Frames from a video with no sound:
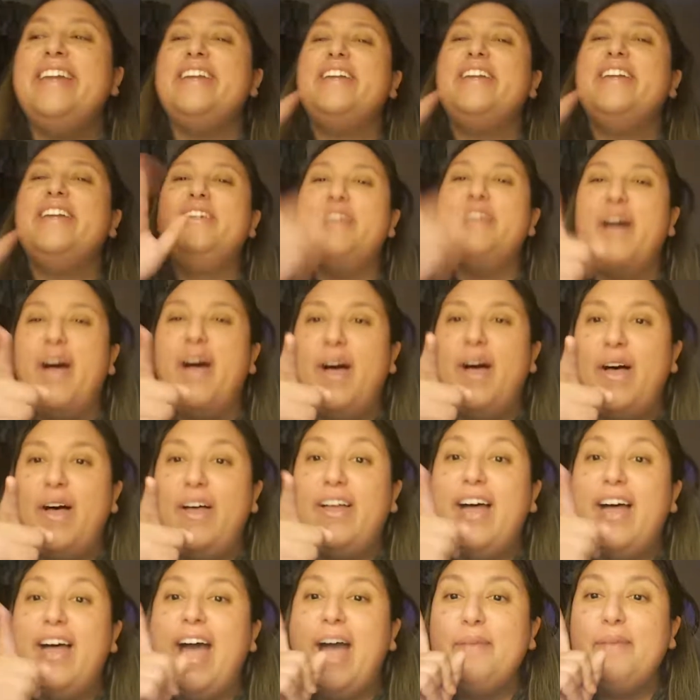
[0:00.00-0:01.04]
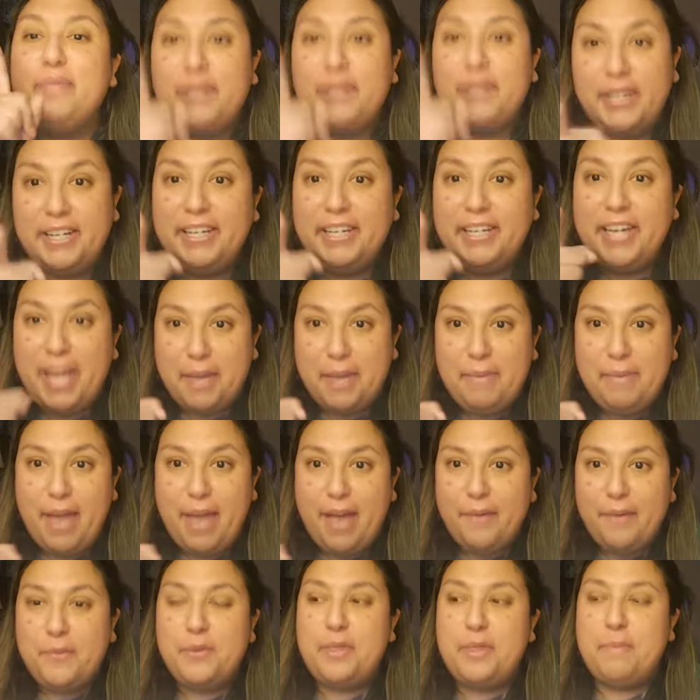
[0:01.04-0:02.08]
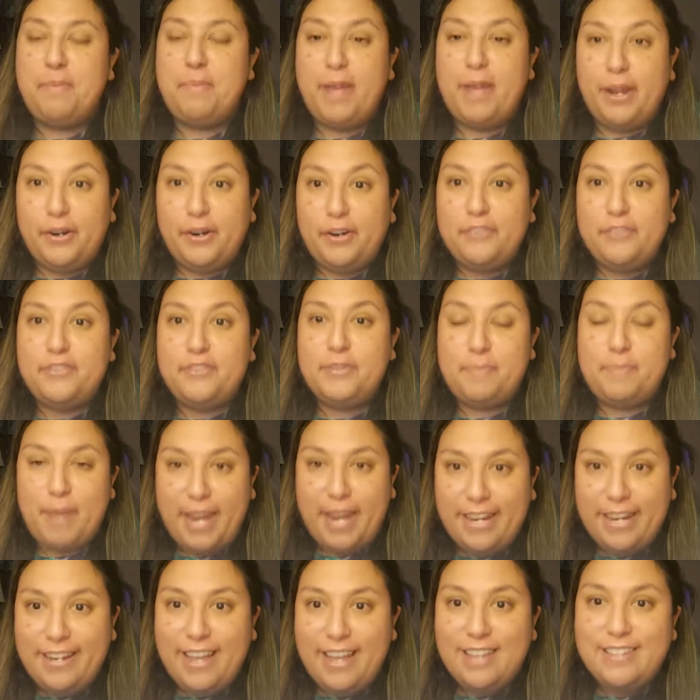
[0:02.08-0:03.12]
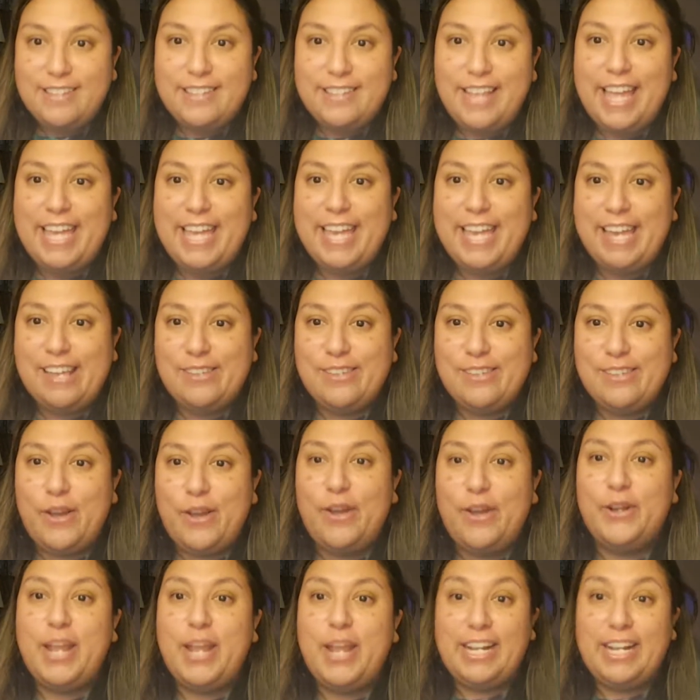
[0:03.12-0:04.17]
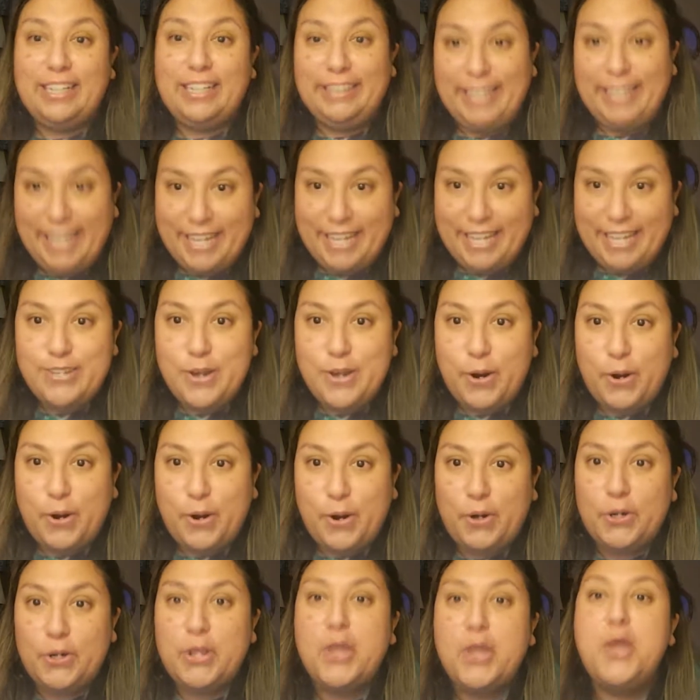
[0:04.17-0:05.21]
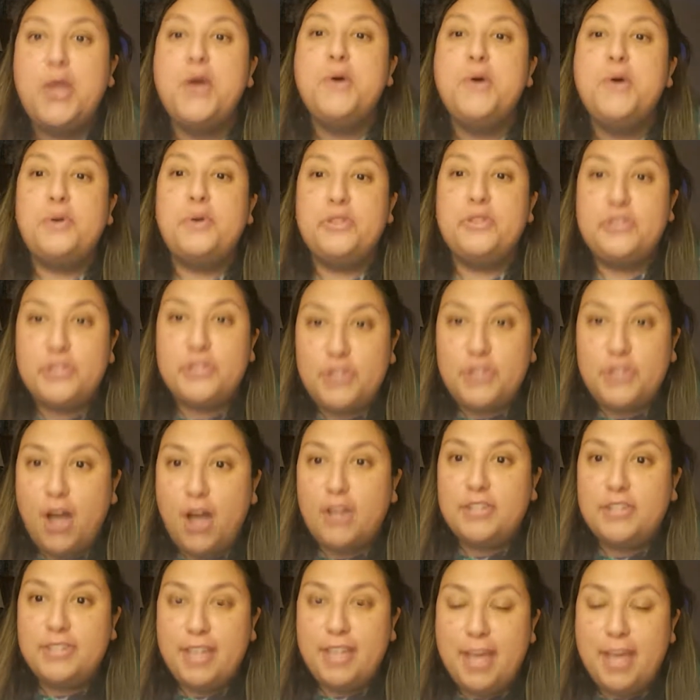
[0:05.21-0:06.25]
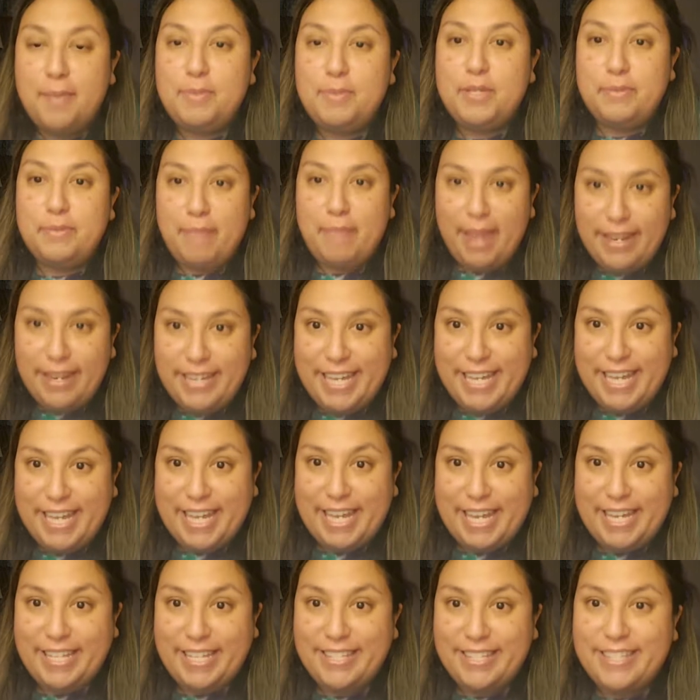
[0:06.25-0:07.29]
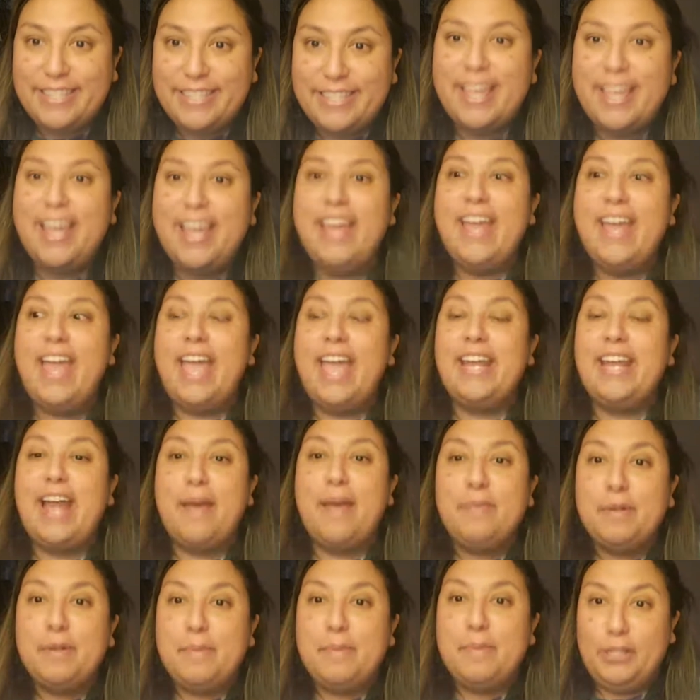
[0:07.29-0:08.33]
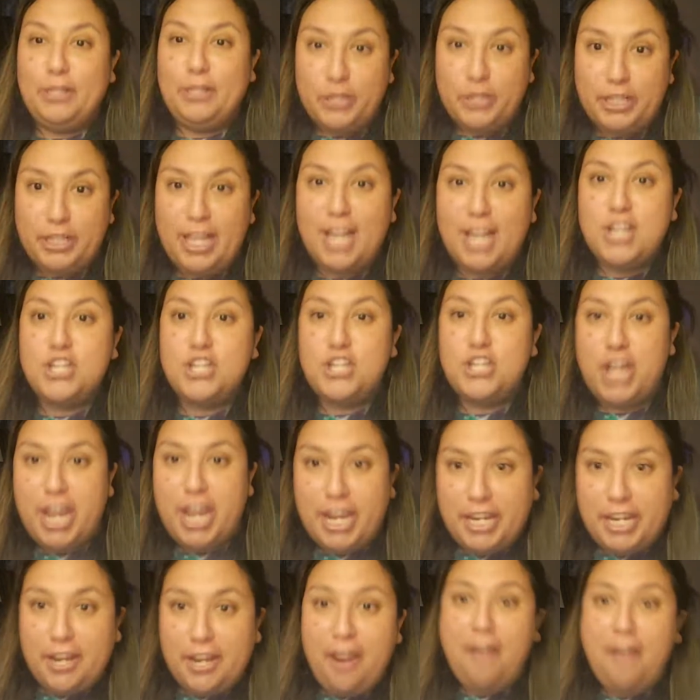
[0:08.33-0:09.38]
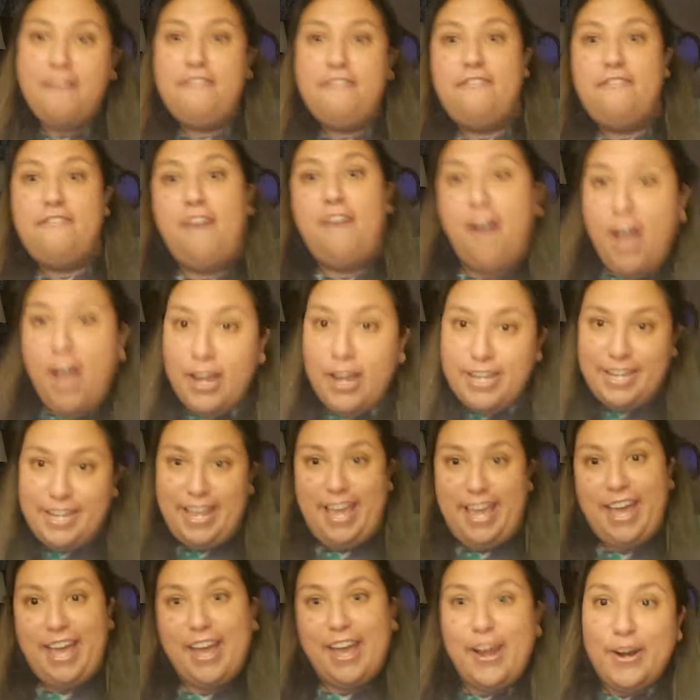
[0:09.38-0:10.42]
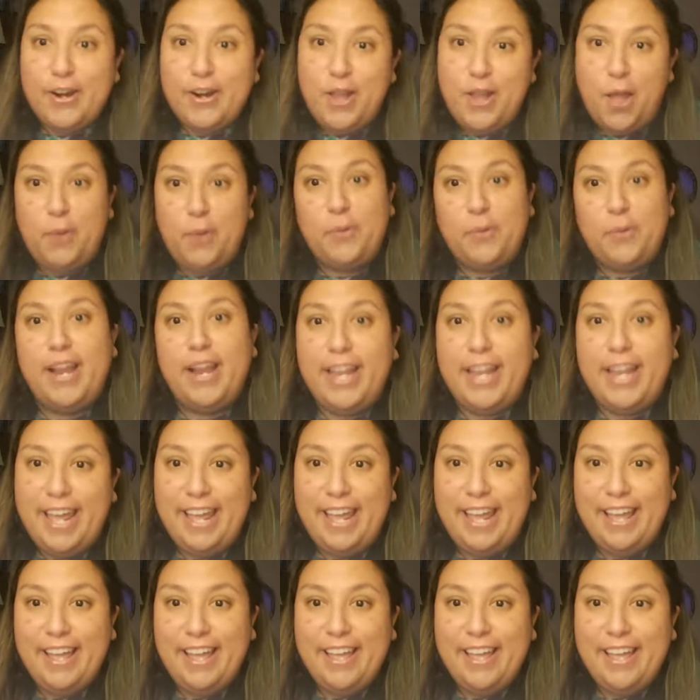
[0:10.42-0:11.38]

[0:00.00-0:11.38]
Y'all, I'm going to come out with a pair of spandex leggings on and a leotard with socks up to my knees, and I'm going to be looking like Jane Fonda. Are y'all ready?